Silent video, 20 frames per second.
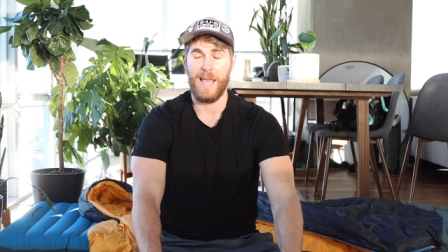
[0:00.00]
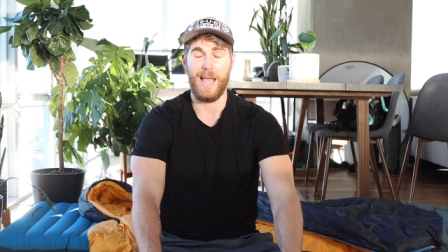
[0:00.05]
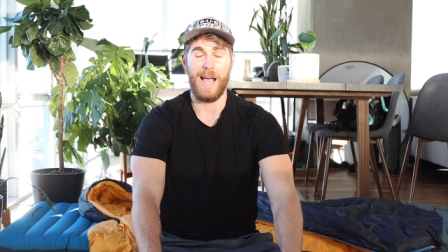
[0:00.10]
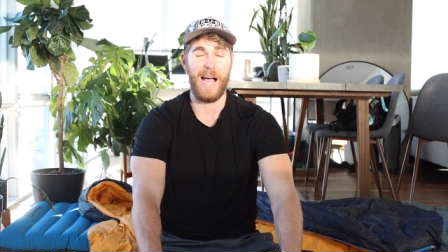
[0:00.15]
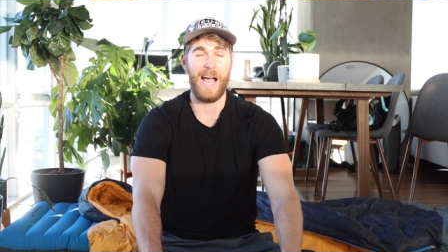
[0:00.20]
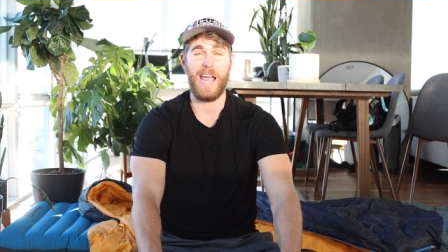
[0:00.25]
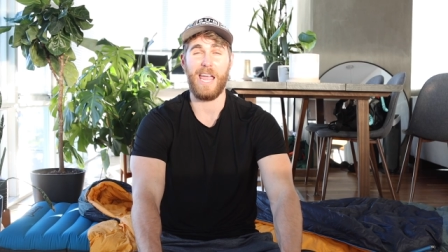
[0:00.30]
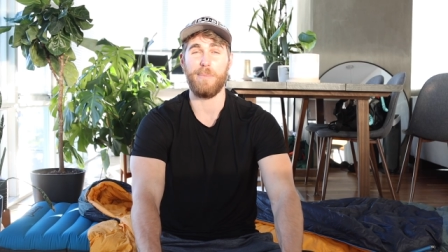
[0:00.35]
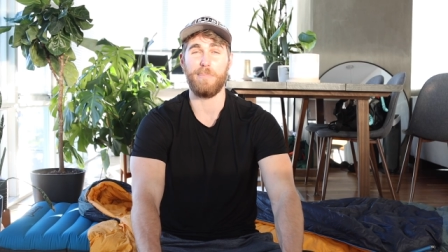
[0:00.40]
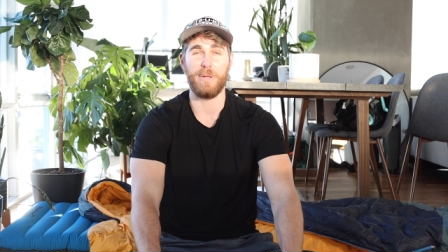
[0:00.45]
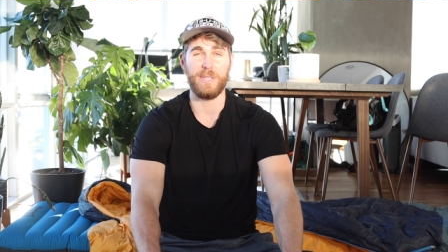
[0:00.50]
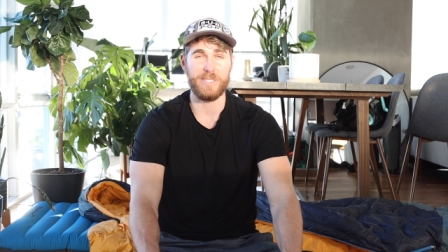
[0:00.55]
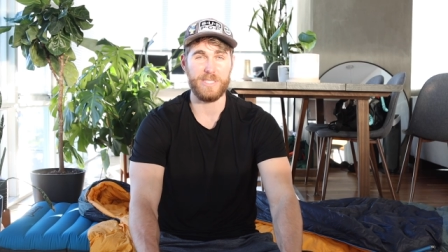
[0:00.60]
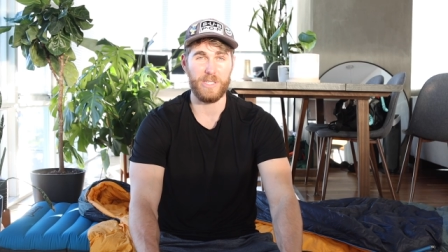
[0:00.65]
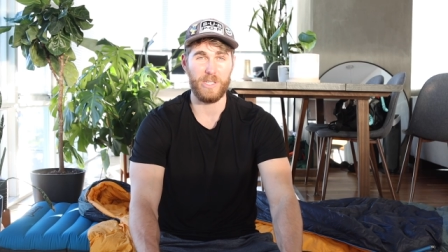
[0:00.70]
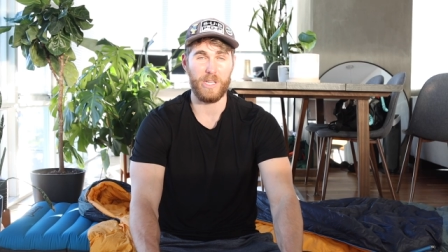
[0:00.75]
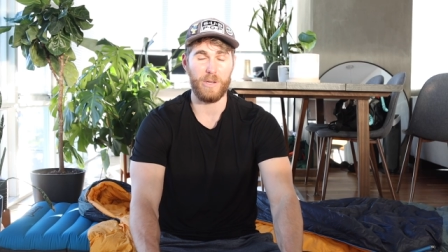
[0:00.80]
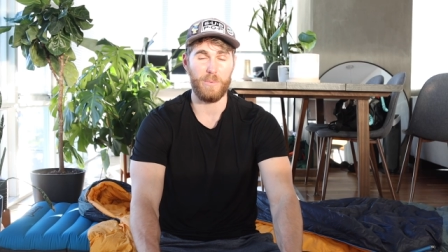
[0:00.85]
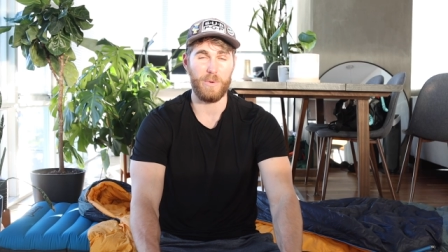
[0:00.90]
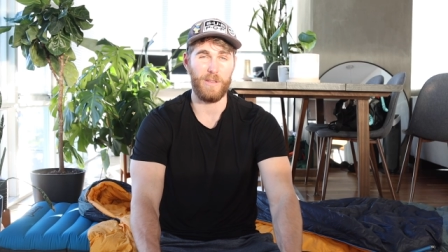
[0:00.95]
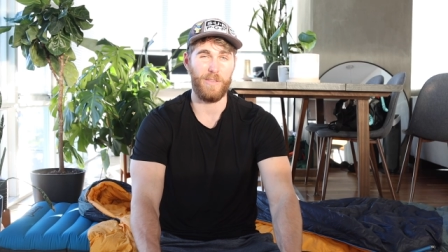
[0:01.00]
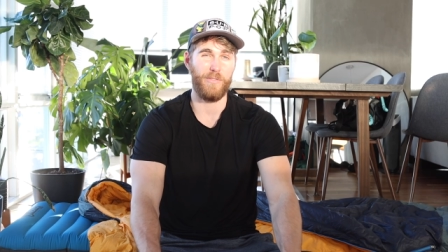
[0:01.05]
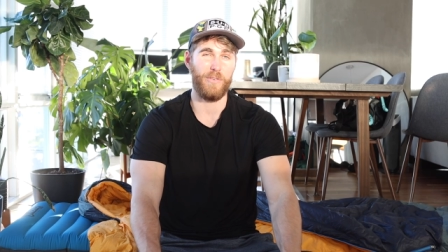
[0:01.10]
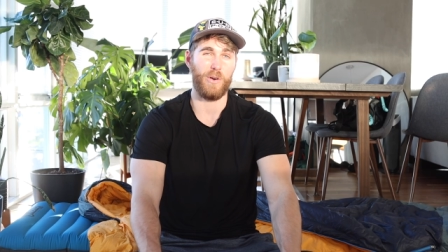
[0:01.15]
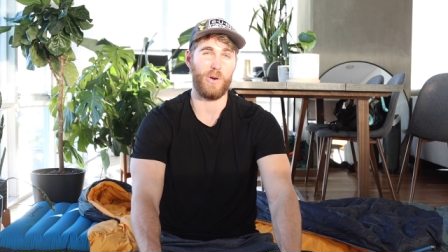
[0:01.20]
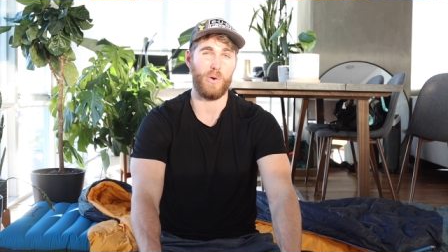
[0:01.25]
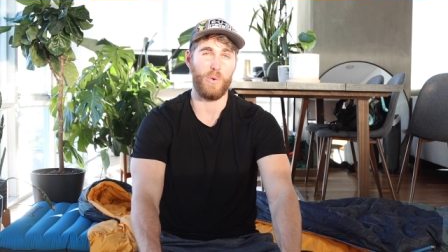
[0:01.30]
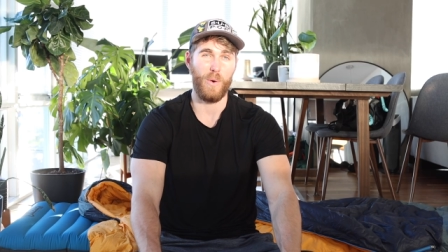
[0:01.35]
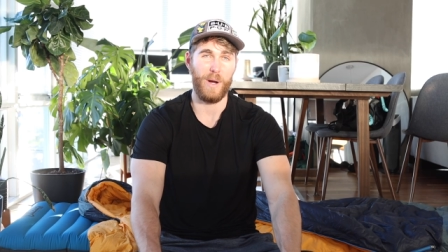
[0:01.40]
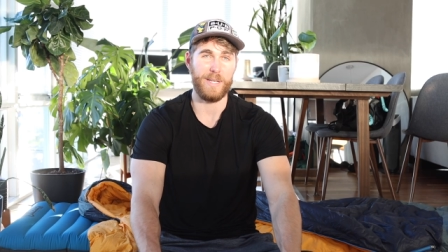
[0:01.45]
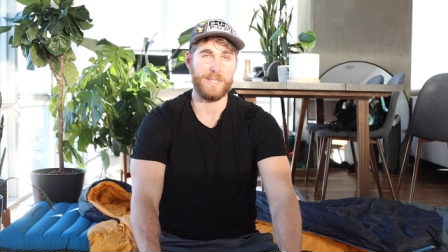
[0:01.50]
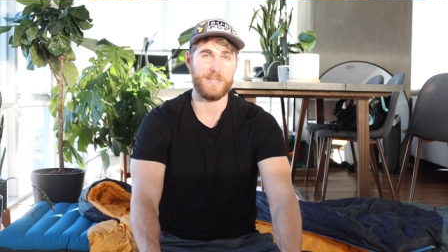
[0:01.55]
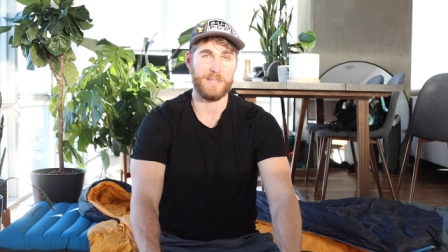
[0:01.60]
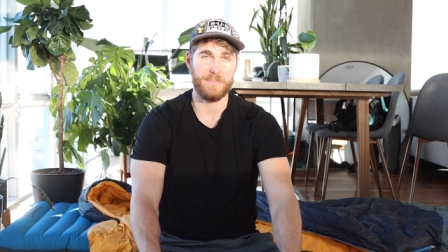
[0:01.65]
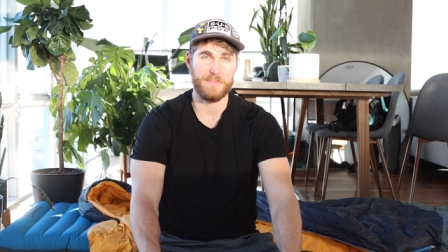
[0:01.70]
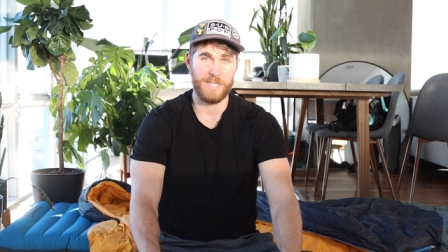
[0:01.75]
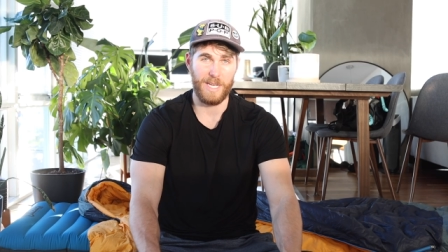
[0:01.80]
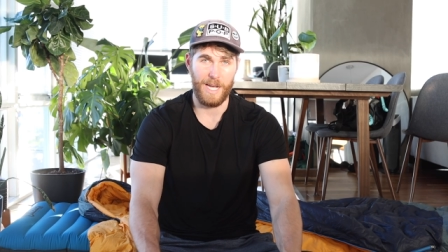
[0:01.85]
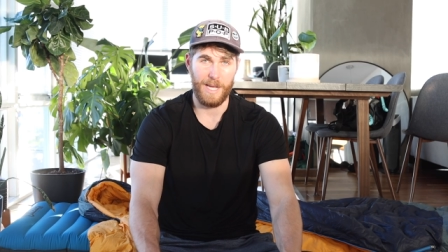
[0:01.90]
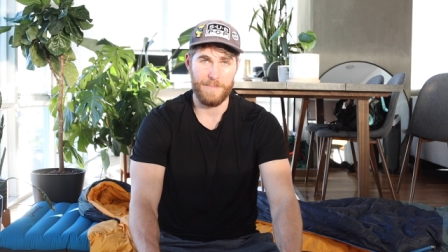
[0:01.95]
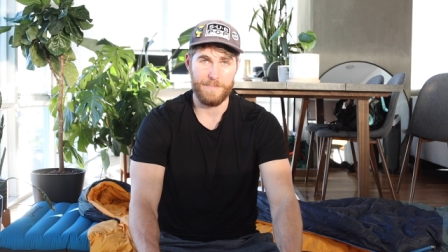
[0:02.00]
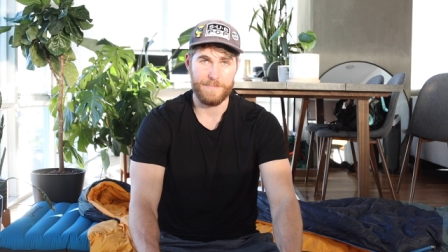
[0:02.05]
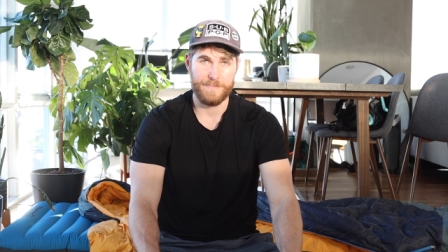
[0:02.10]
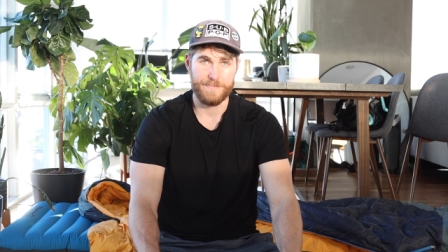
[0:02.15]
I had been dealing with for quite some time.